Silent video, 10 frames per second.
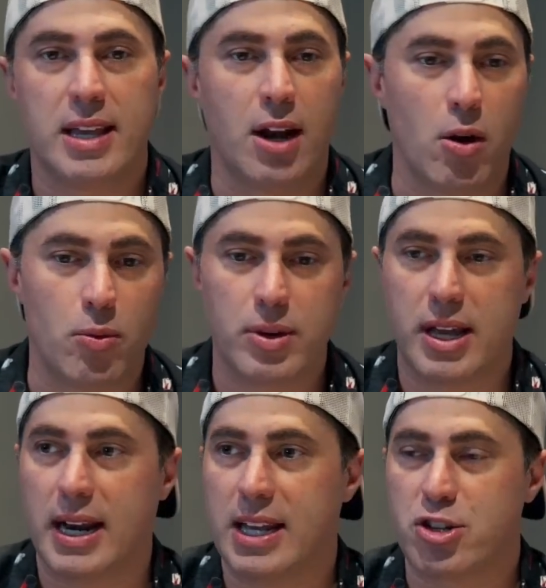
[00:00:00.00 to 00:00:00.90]

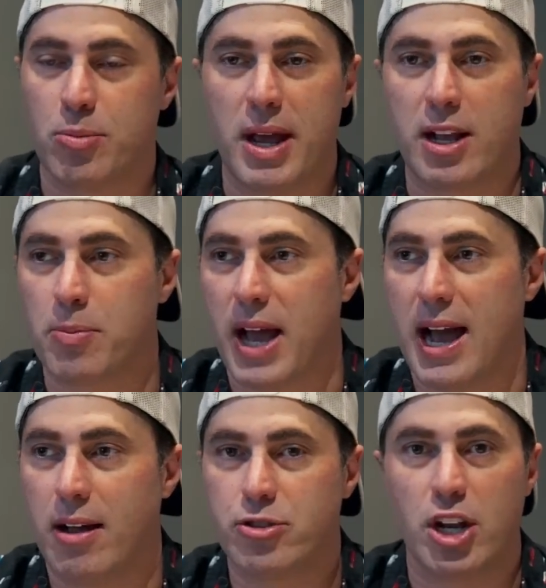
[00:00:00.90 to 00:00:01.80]
got to get your makeup
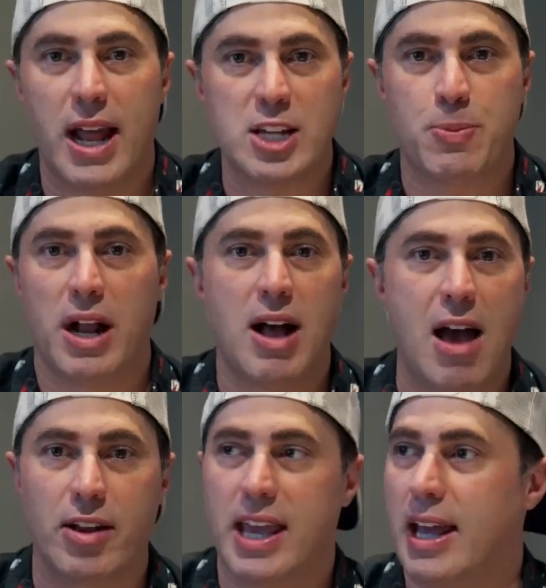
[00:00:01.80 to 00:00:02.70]
gal, Jen Aspinall,
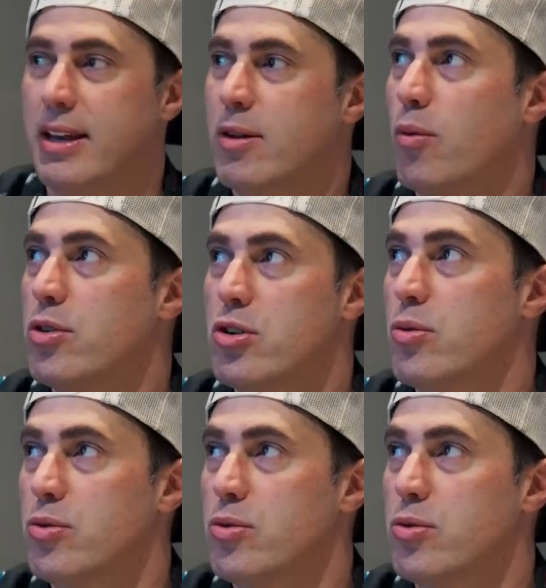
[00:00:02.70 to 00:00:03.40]
out again.